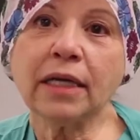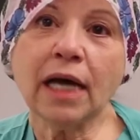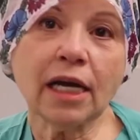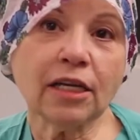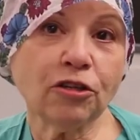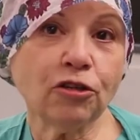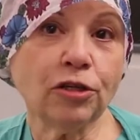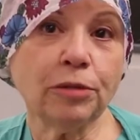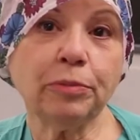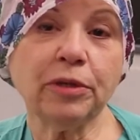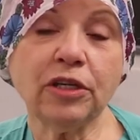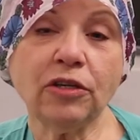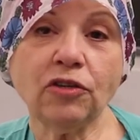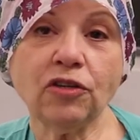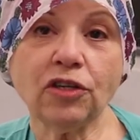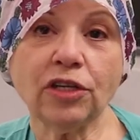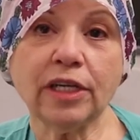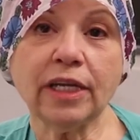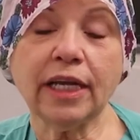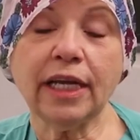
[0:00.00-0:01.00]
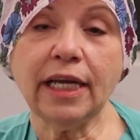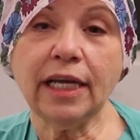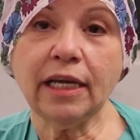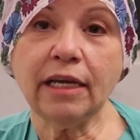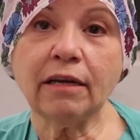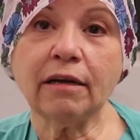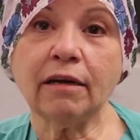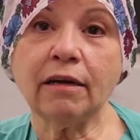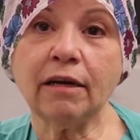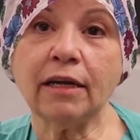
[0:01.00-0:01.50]
contribution
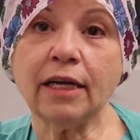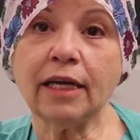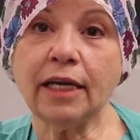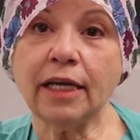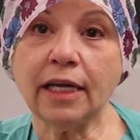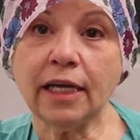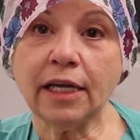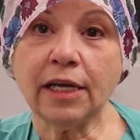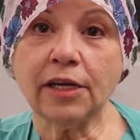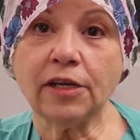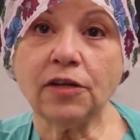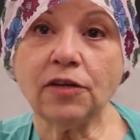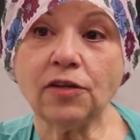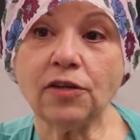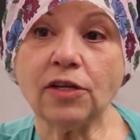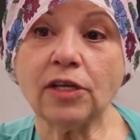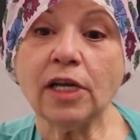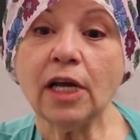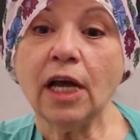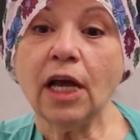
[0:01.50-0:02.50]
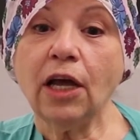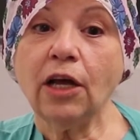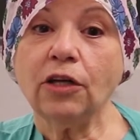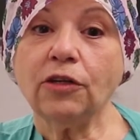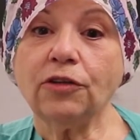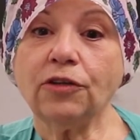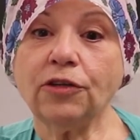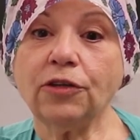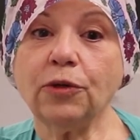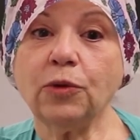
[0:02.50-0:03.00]
here is
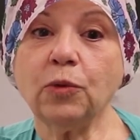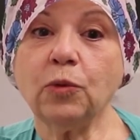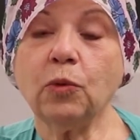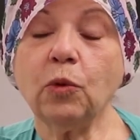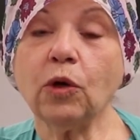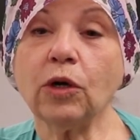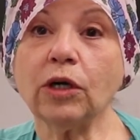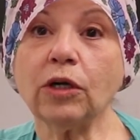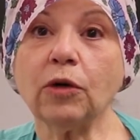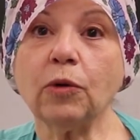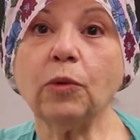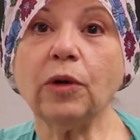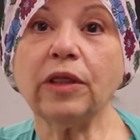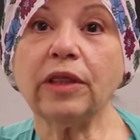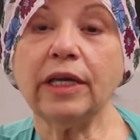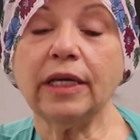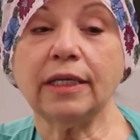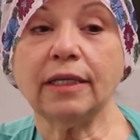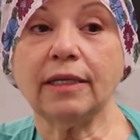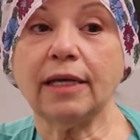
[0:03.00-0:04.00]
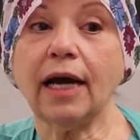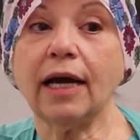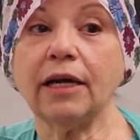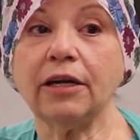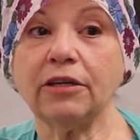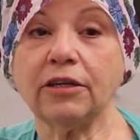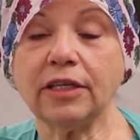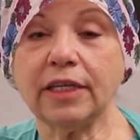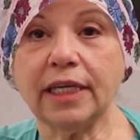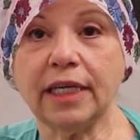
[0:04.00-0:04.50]
to work with the
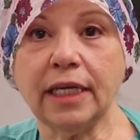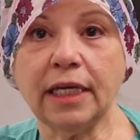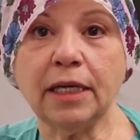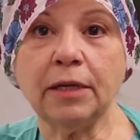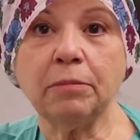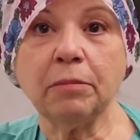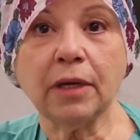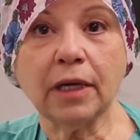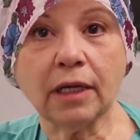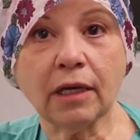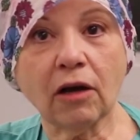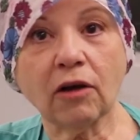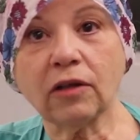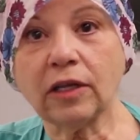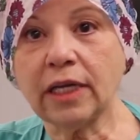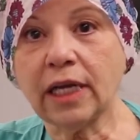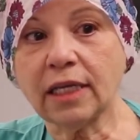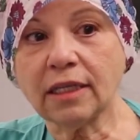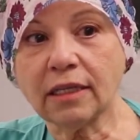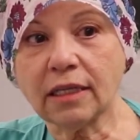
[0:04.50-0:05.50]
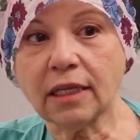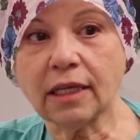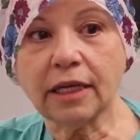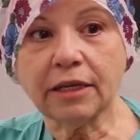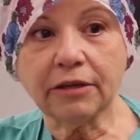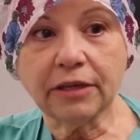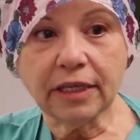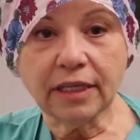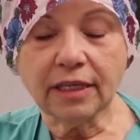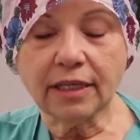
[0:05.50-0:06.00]
entire team and all the
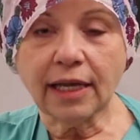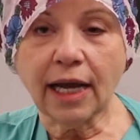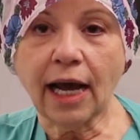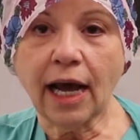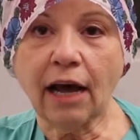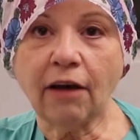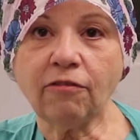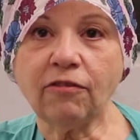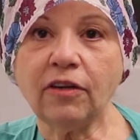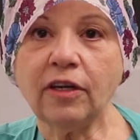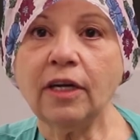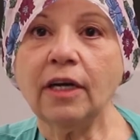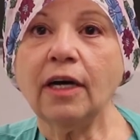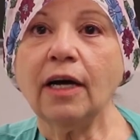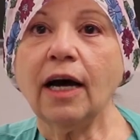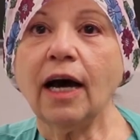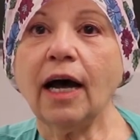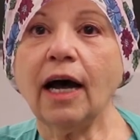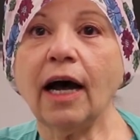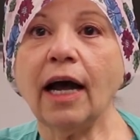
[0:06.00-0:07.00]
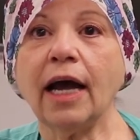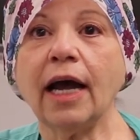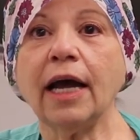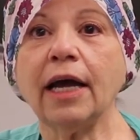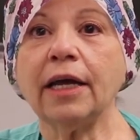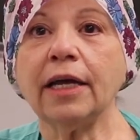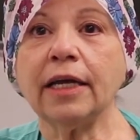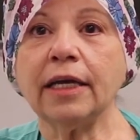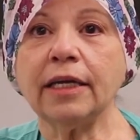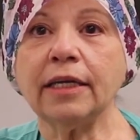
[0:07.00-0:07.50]
ancillary staff.
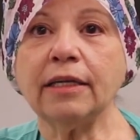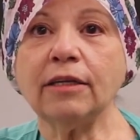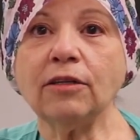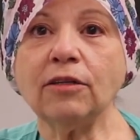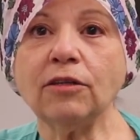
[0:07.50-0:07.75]
I